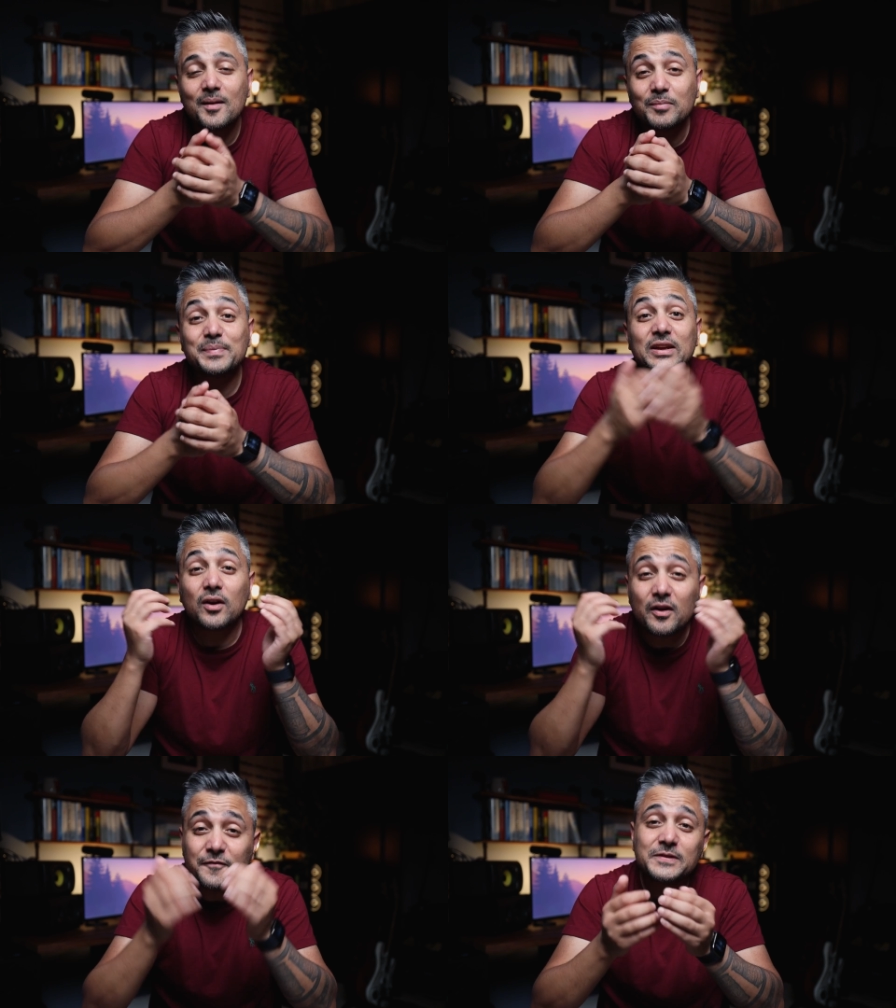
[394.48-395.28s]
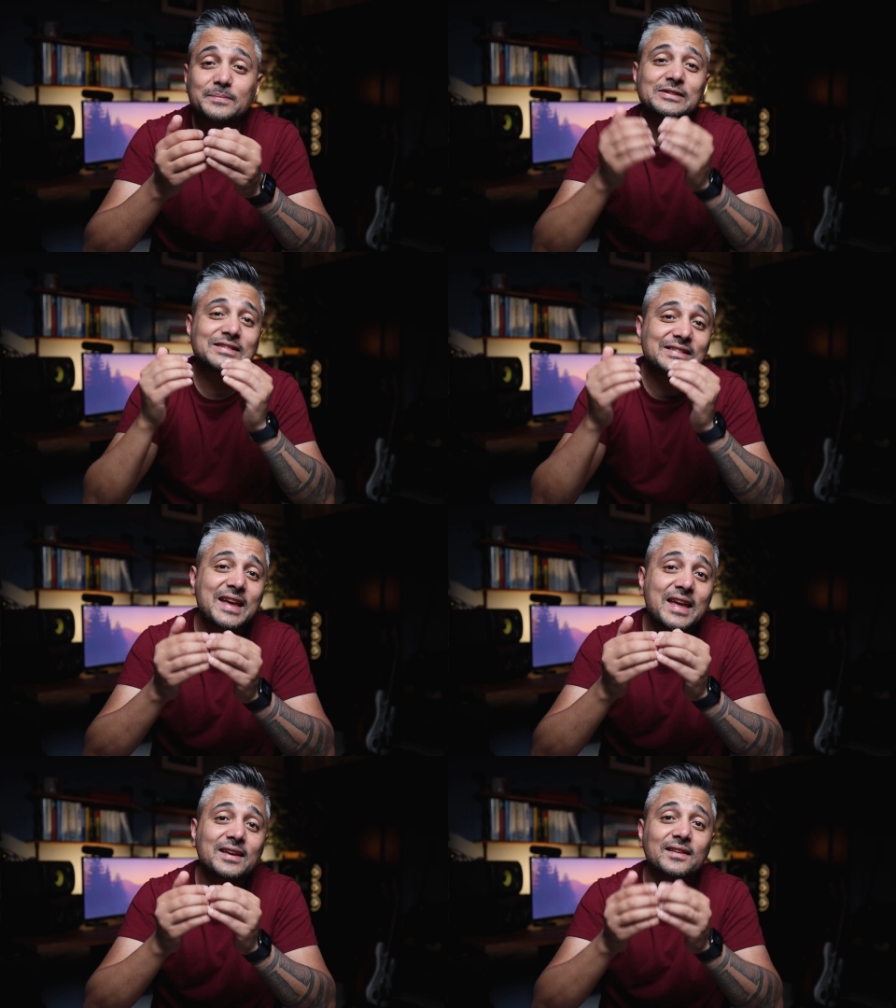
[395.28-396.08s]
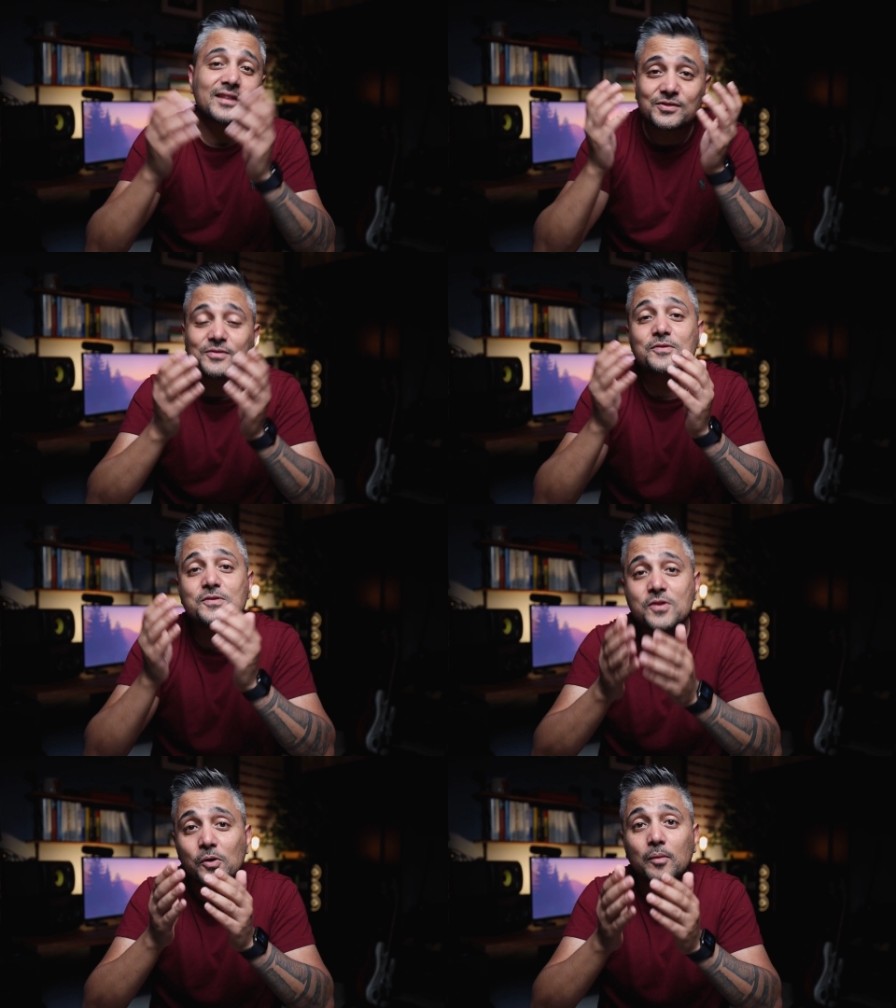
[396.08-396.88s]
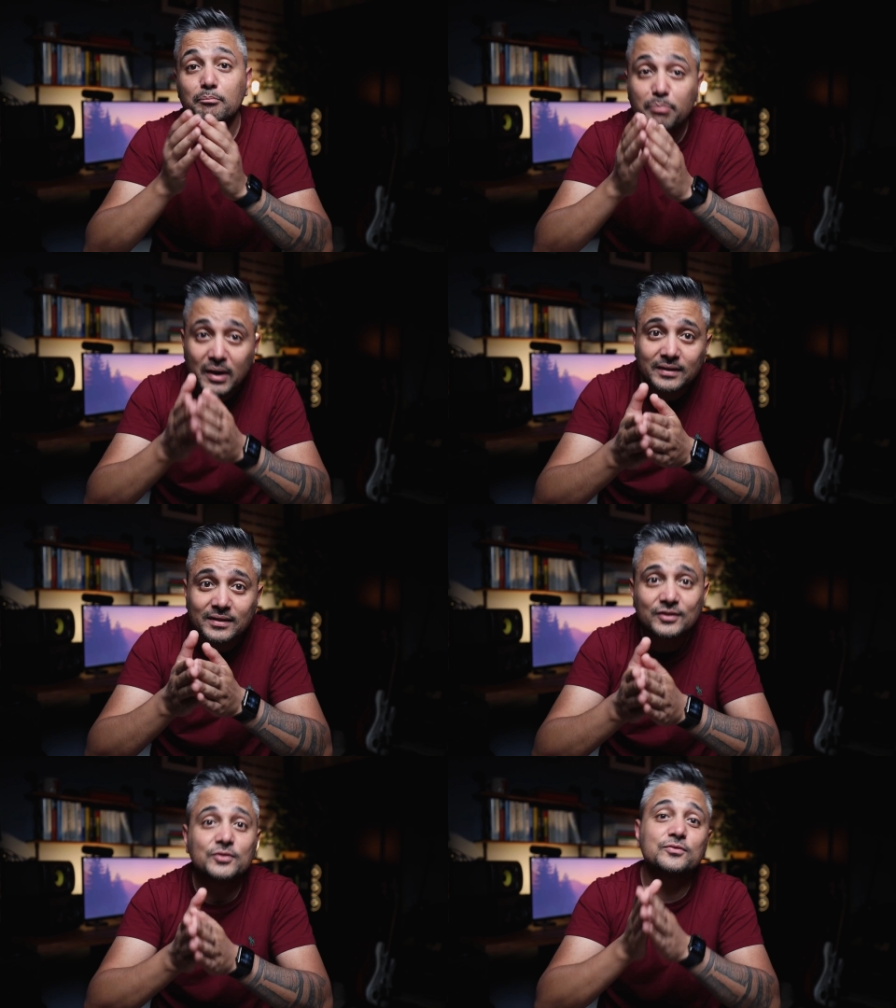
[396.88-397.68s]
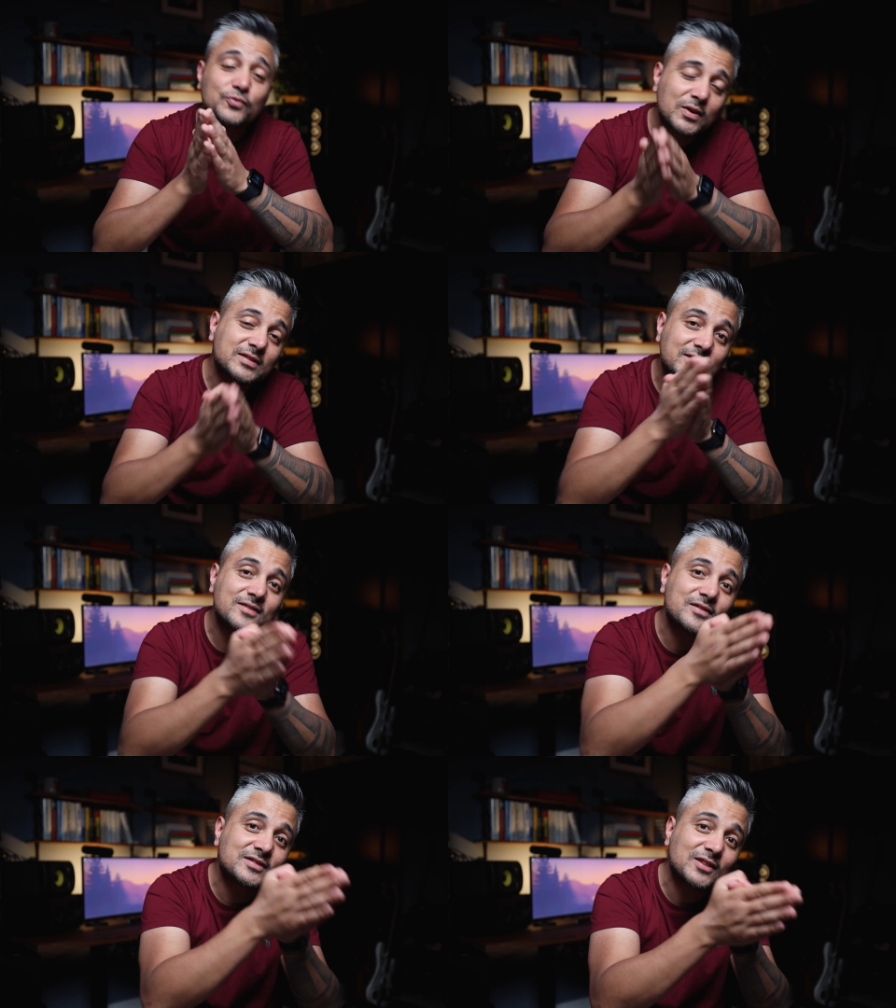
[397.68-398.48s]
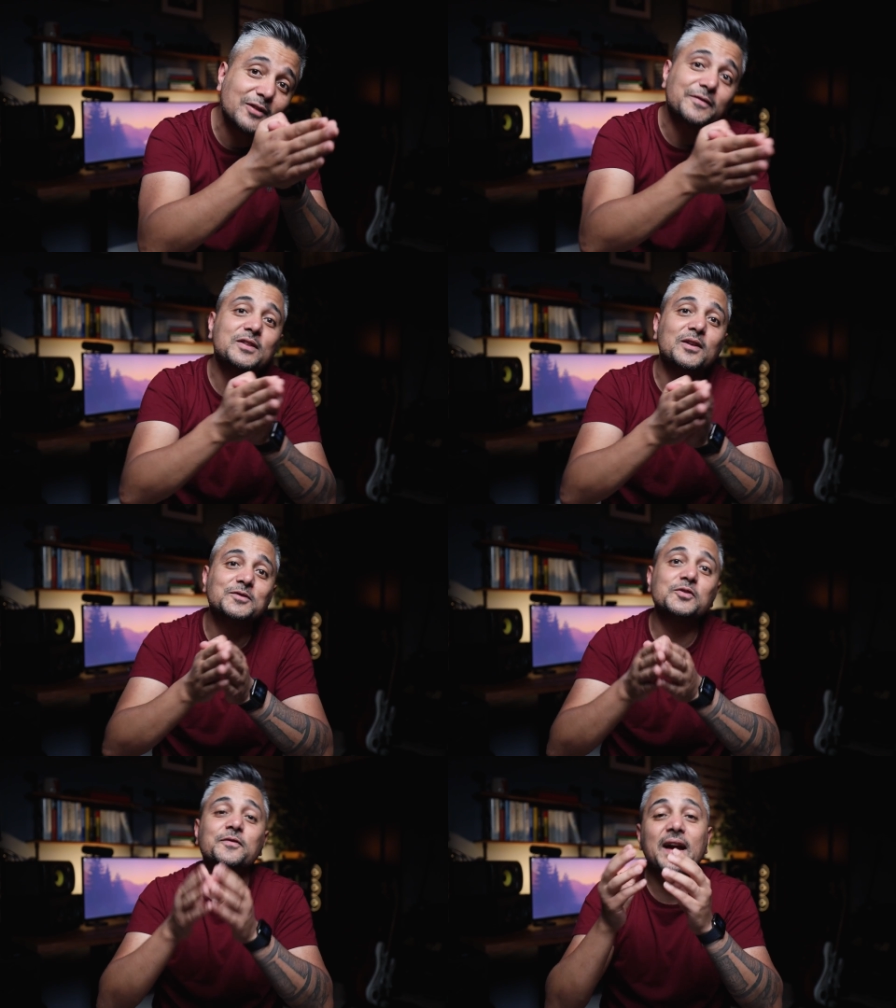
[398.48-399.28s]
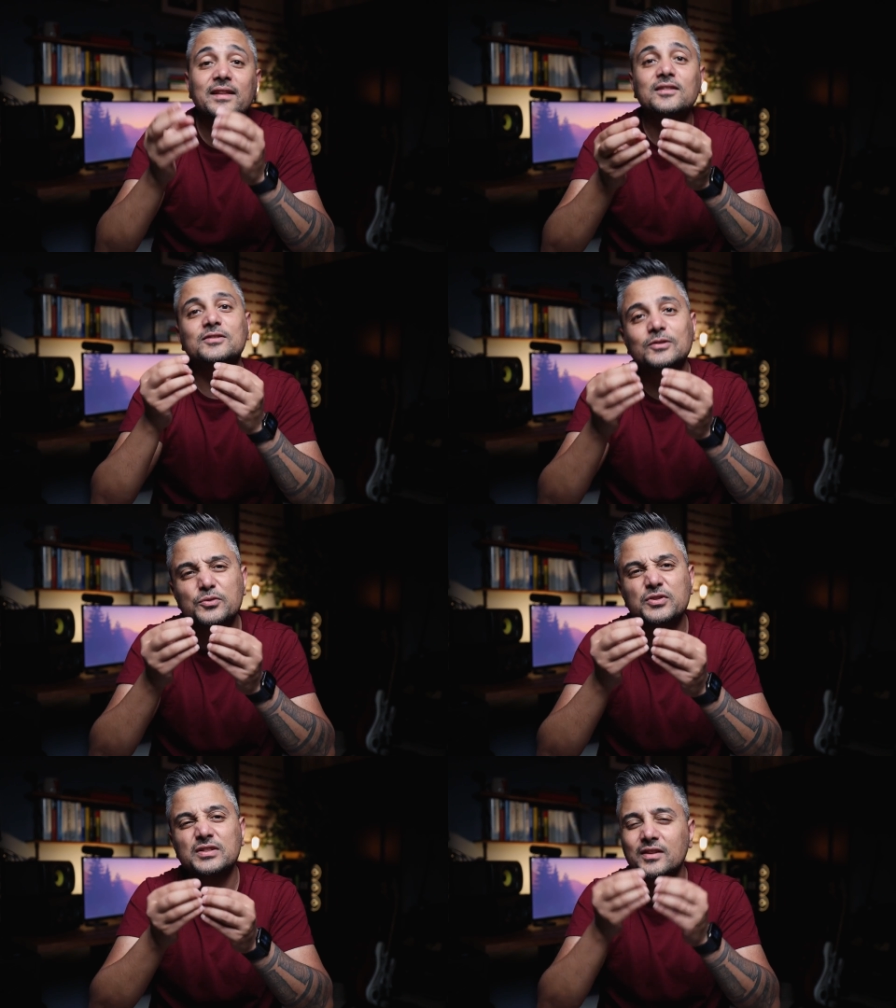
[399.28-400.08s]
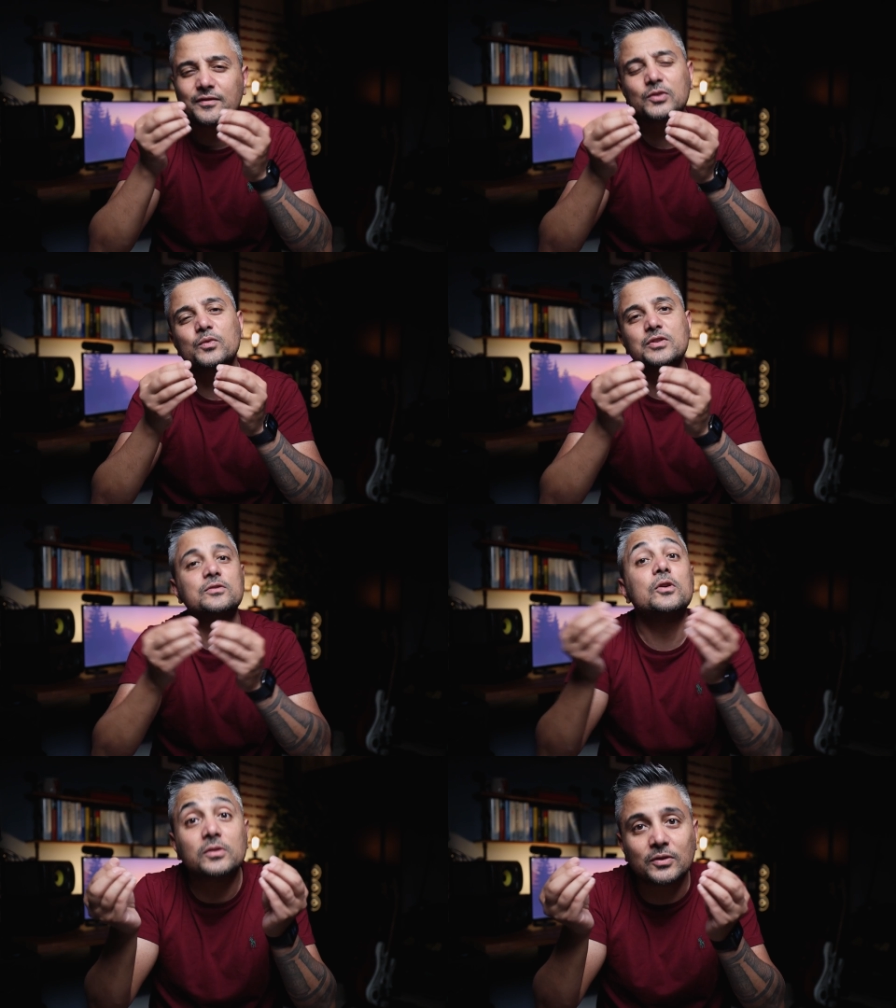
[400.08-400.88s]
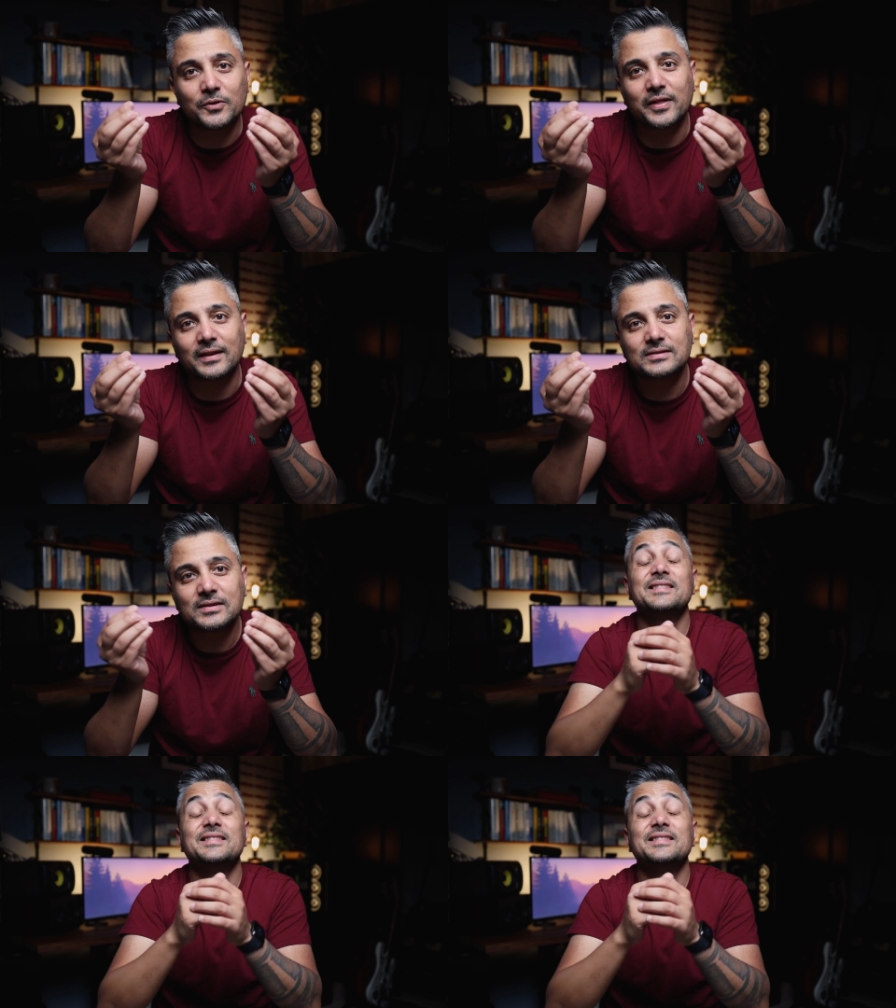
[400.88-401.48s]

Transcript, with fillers: But be comfortable saying that you don't know, but you trust in yourself enough to find the solution even when you don't know things.